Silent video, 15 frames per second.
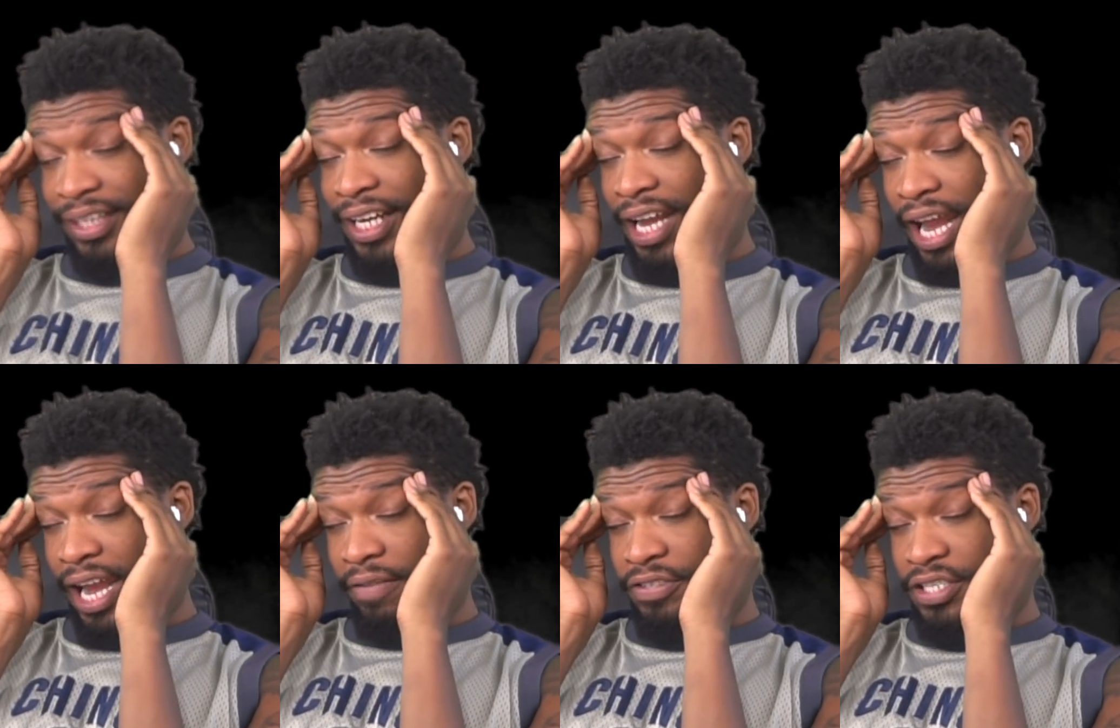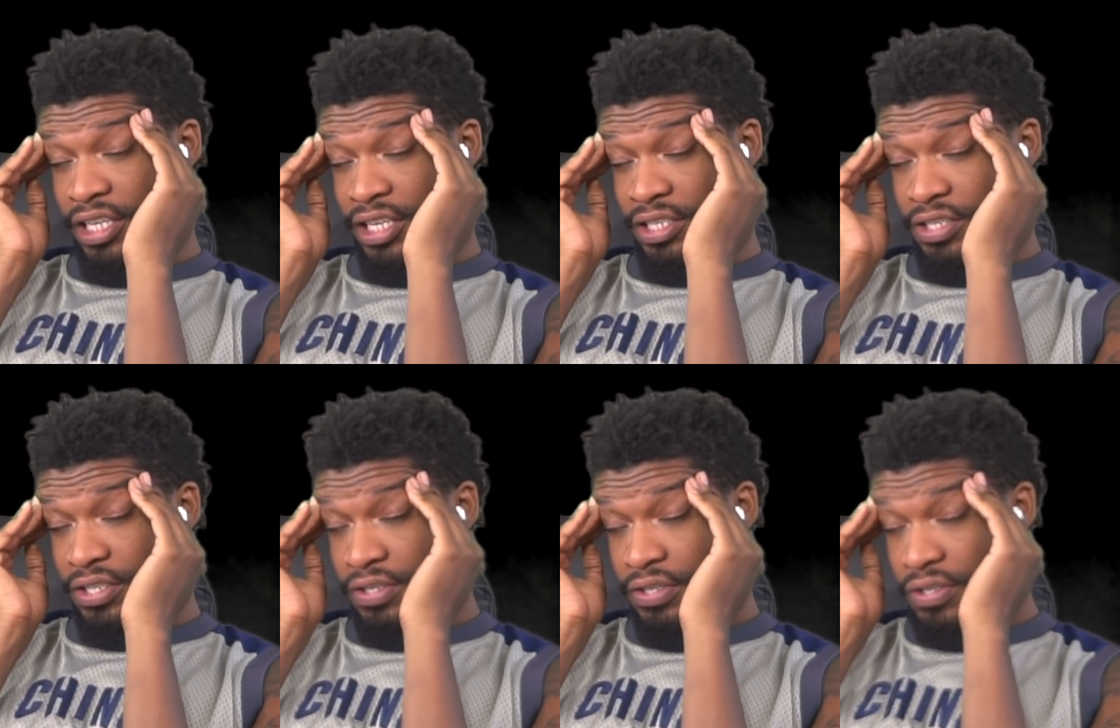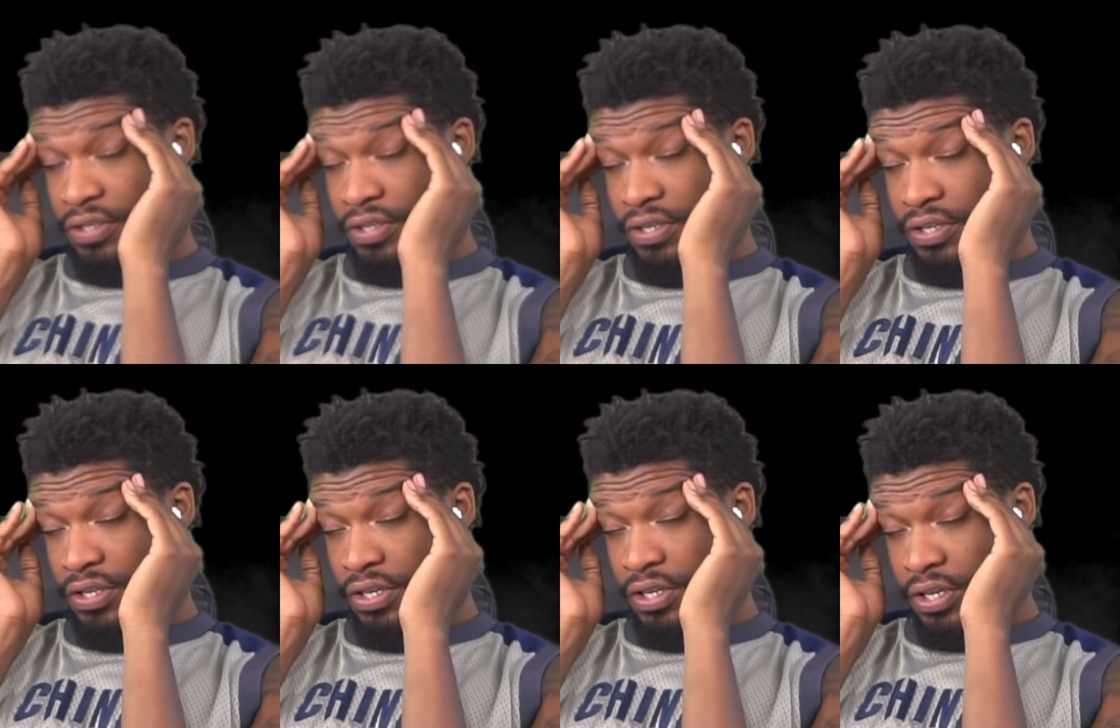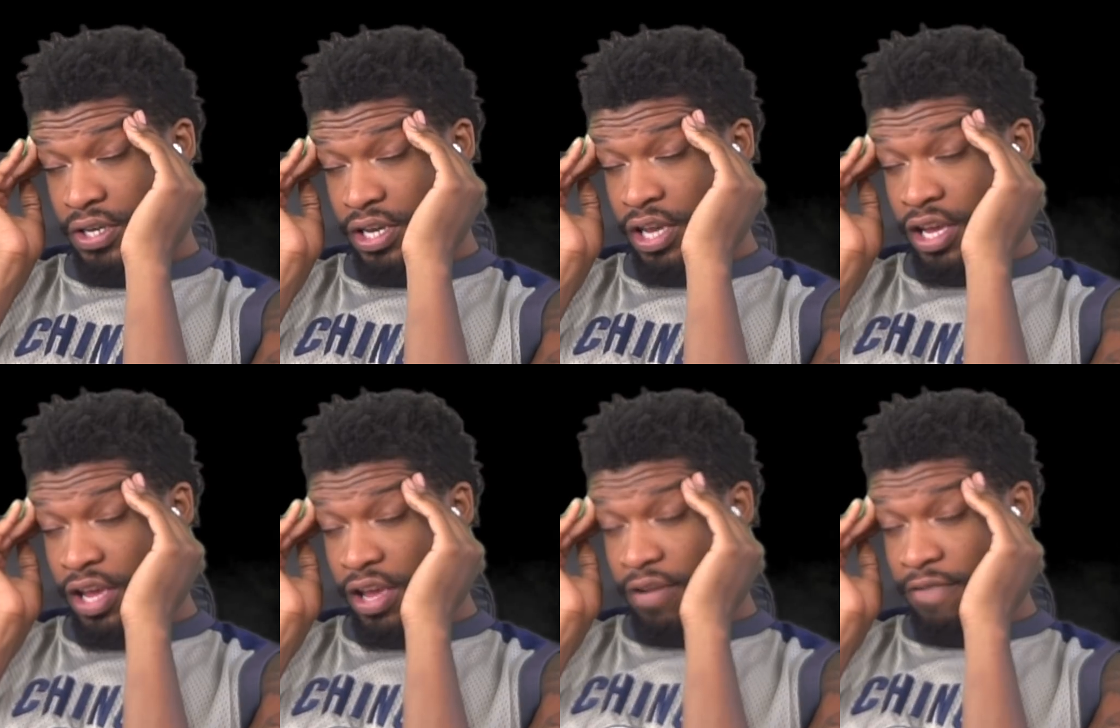and NFTs,
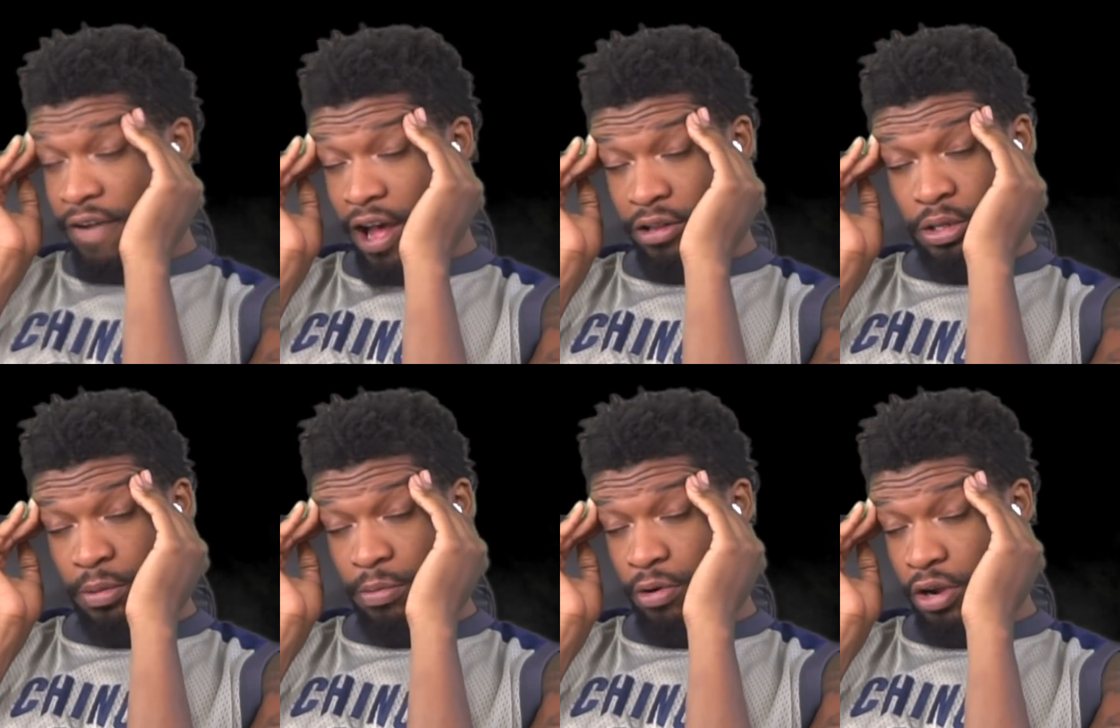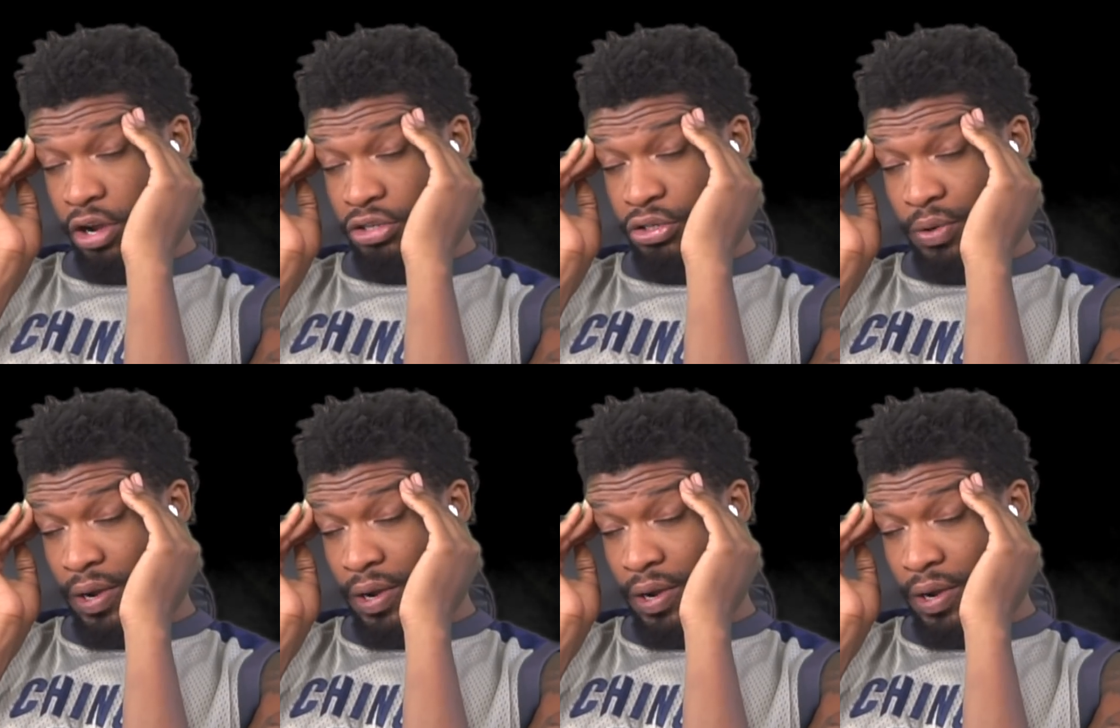follow your boy on